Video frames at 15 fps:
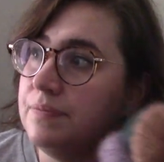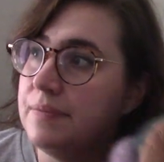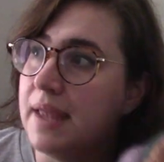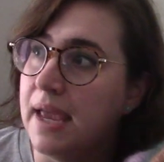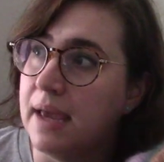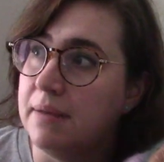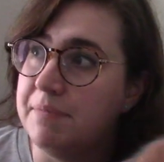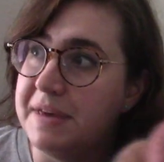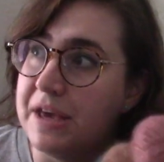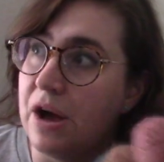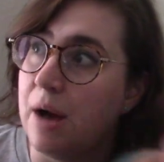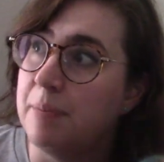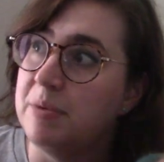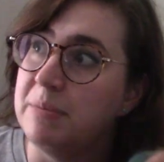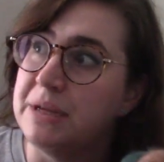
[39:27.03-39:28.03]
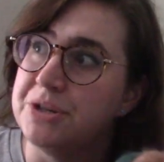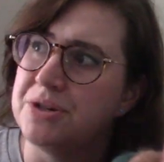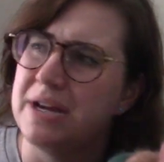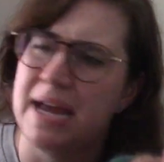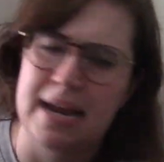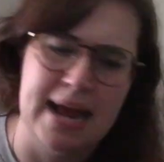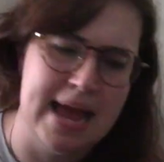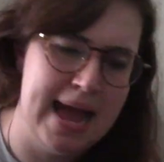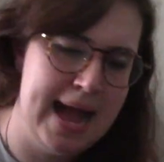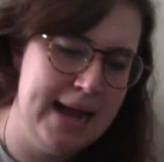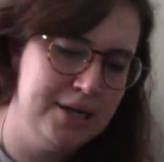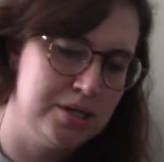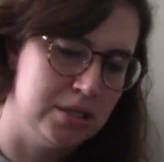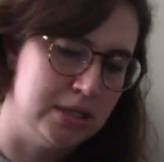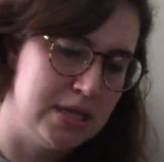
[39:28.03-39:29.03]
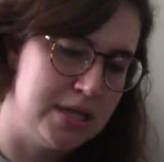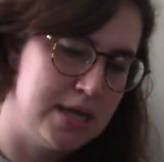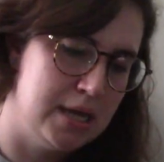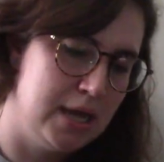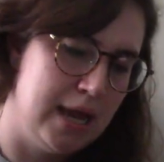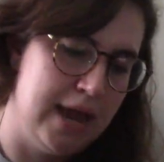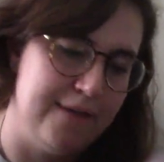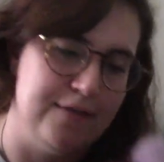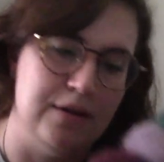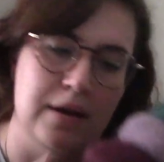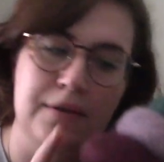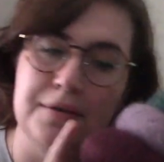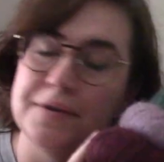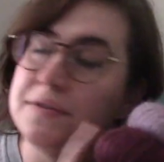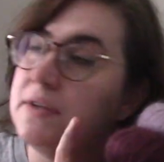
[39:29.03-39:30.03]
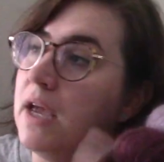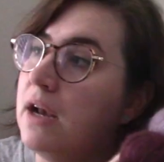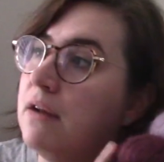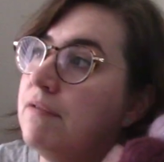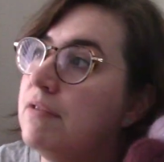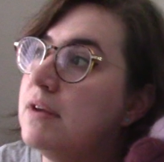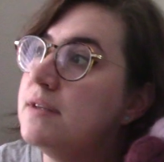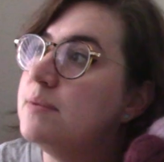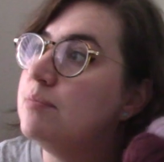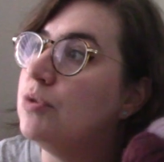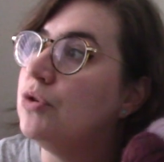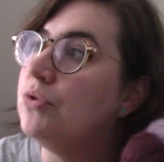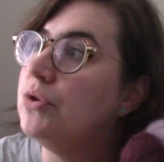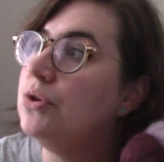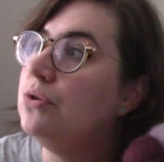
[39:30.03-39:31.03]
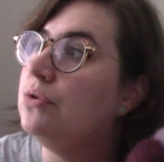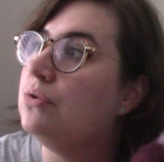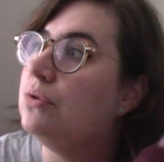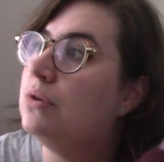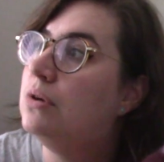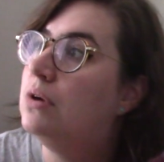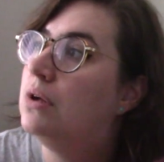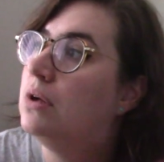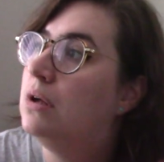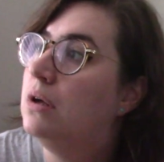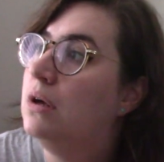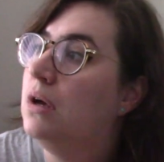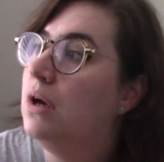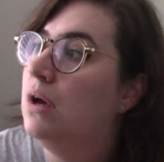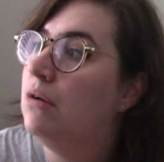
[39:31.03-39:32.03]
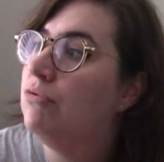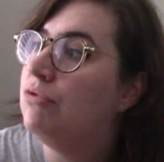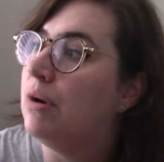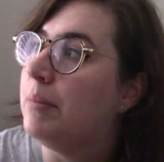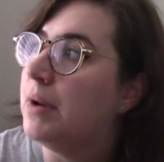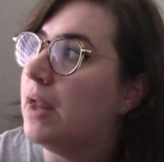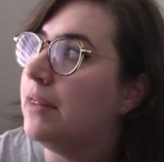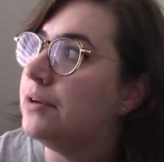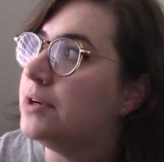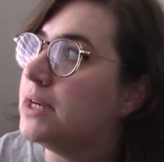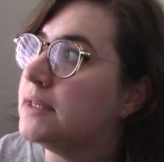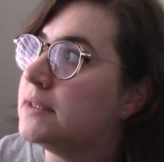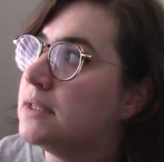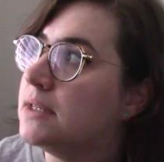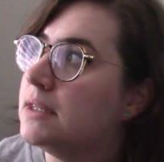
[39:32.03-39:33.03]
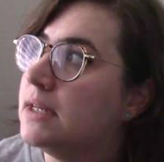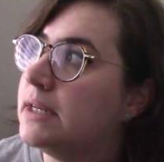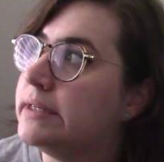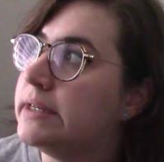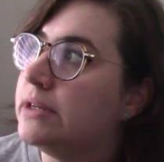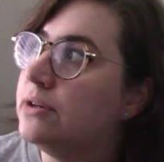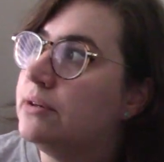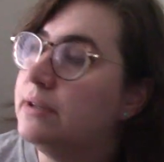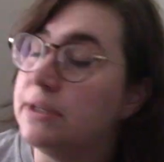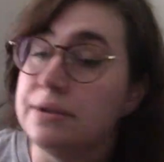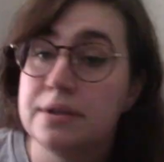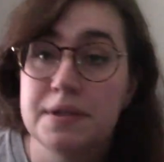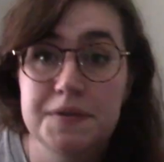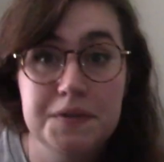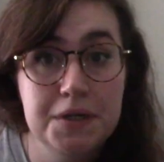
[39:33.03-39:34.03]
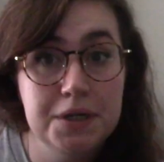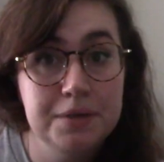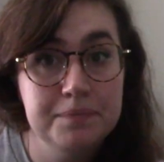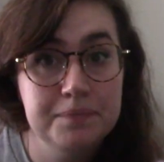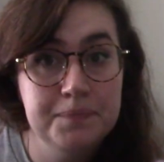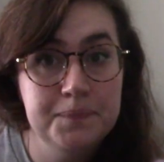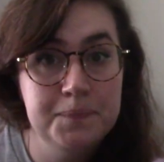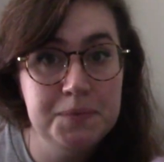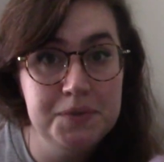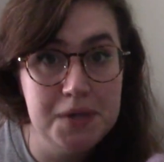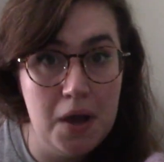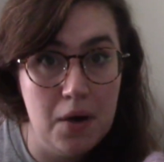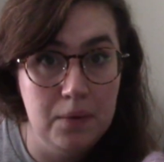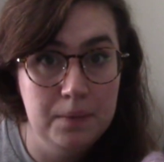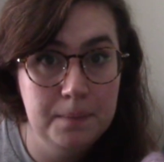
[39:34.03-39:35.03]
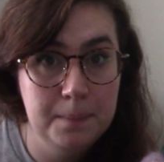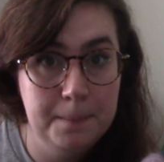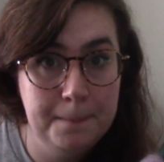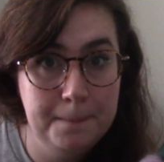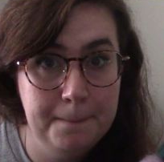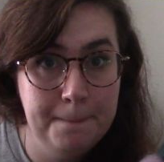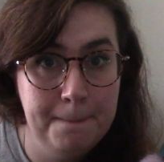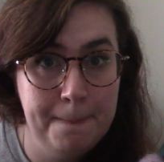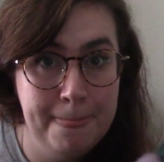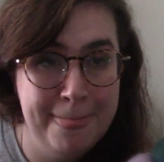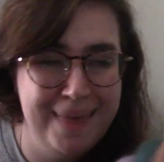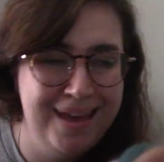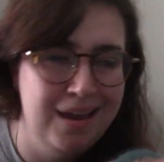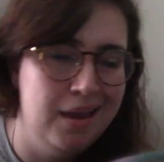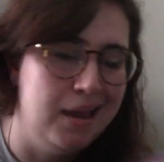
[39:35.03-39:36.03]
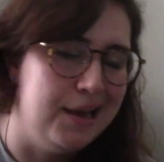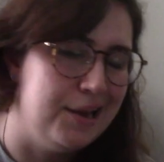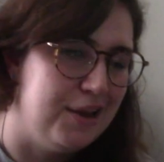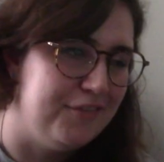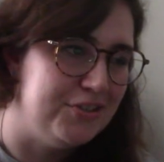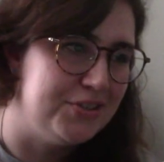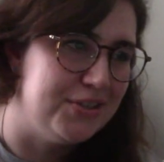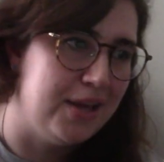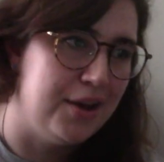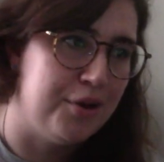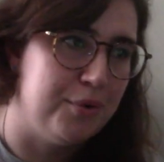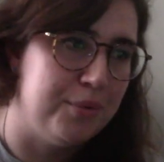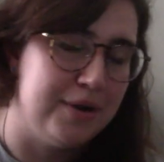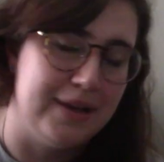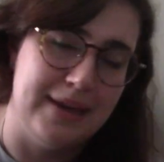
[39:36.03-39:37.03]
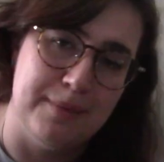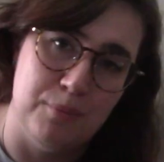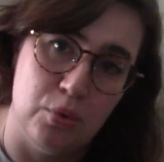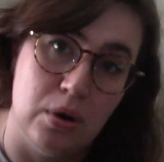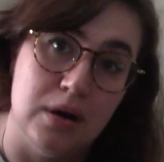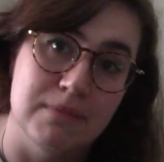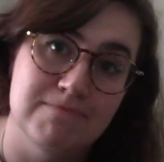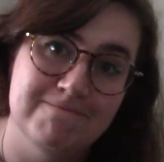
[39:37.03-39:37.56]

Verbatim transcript: and be complementary. And I actually think I have another skein of this maroon from another test knit that I did earlier this year. So. And obviously I know where to get more.